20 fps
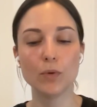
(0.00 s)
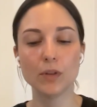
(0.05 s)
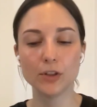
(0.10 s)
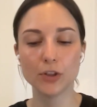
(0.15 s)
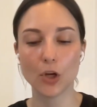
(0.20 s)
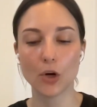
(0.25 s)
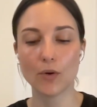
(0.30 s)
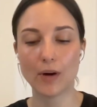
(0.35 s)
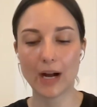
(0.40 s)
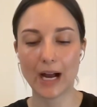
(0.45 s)

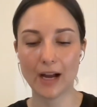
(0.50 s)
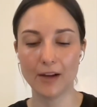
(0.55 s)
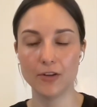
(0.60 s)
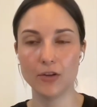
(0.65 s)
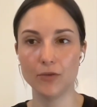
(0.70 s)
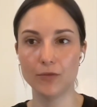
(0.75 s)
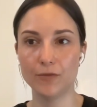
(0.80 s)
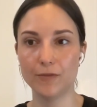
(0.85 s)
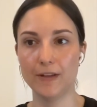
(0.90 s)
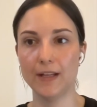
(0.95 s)
will know how
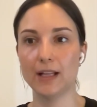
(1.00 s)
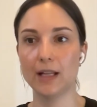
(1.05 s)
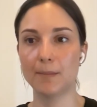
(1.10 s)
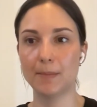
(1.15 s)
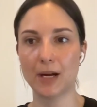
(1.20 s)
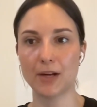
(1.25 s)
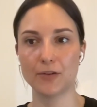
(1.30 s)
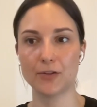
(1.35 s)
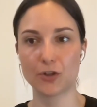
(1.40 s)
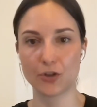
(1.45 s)
you feel
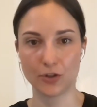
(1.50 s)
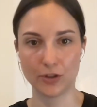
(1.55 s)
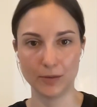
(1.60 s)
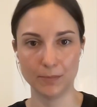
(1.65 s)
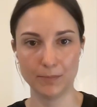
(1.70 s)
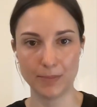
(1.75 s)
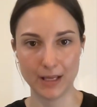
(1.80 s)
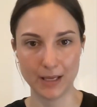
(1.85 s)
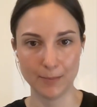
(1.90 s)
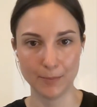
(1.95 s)
about
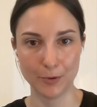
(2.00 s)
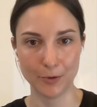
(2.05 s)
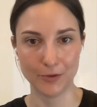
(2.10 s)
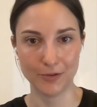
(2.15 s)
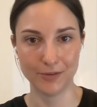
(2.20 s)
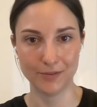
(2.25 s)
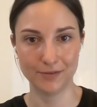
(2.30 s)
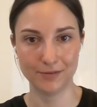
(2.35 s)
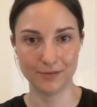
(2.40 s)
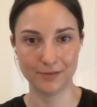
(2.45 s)
certain
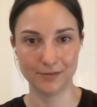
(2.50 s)
people.